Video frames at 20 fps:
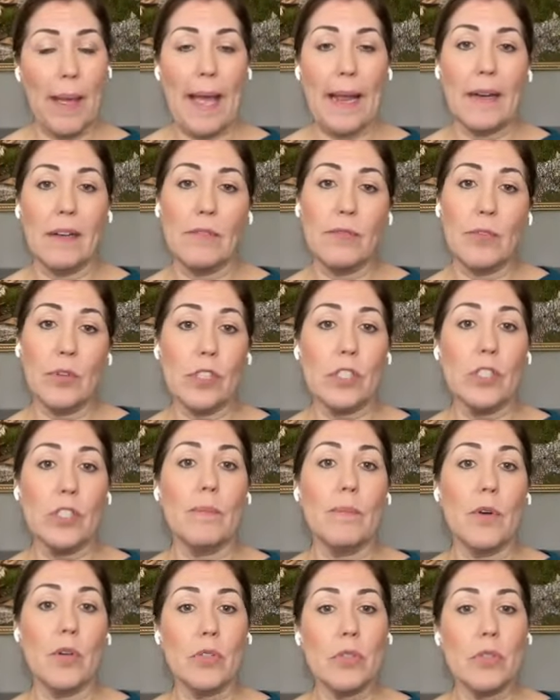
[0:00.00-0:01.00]
And
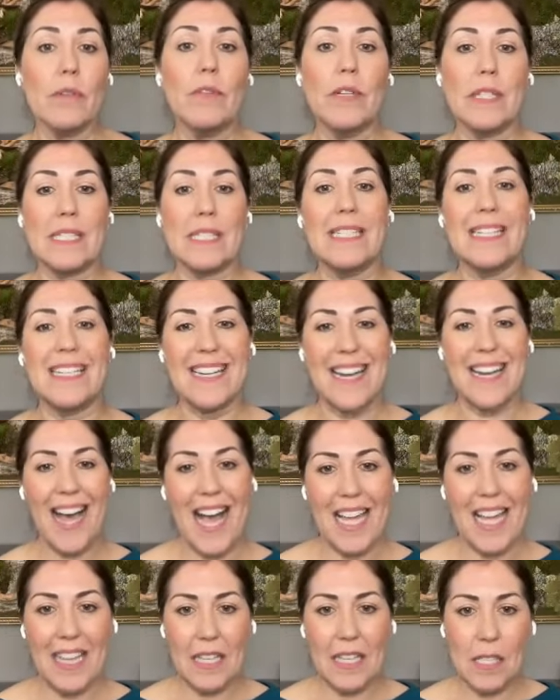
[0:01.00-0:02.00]
unfortunately, most of us
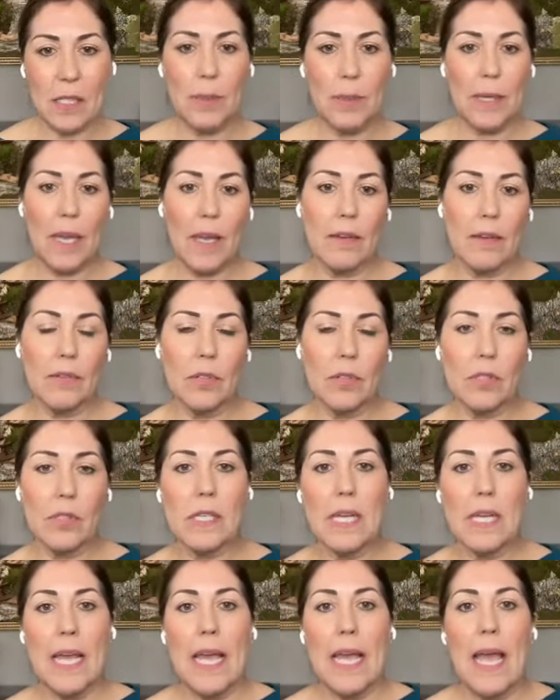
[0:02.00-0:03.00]
deny these behaviors
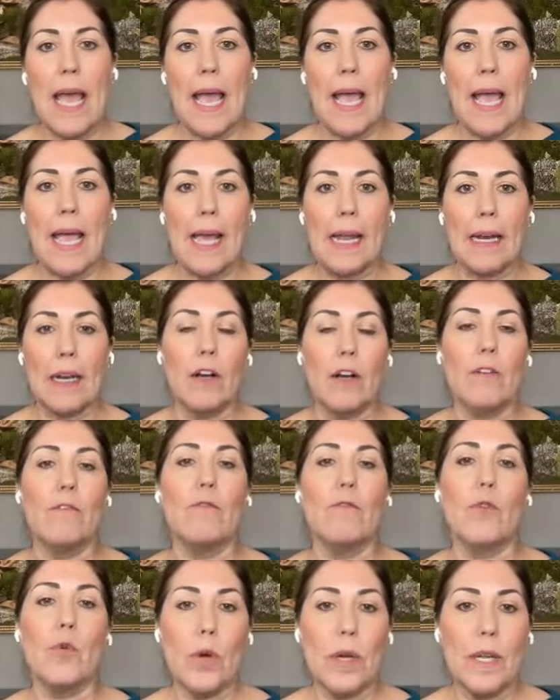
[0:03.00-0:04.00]
and
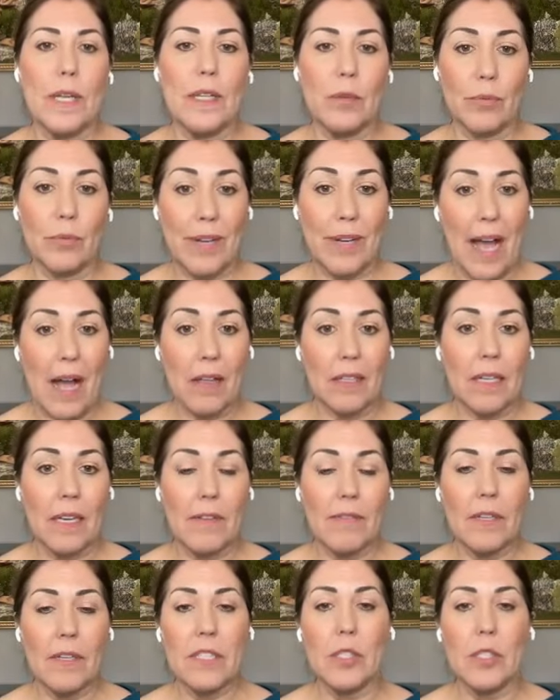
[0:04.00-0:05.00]
avoid the reality
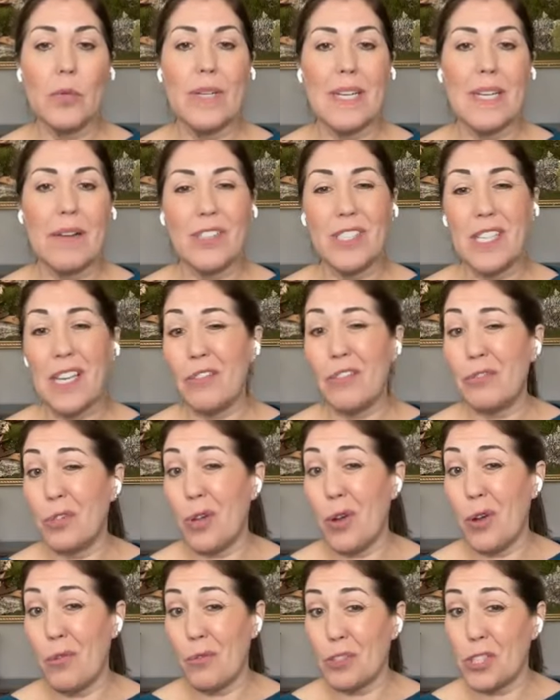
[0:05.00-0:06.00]
of it. So we never take full
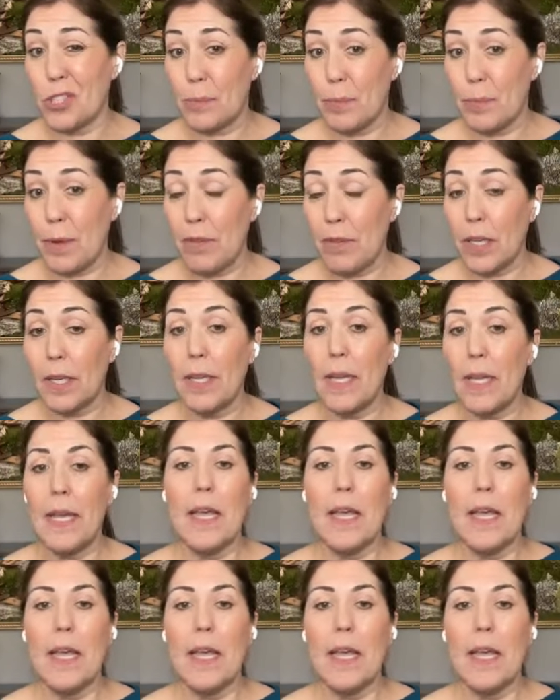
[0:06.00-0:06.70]
ownership of it,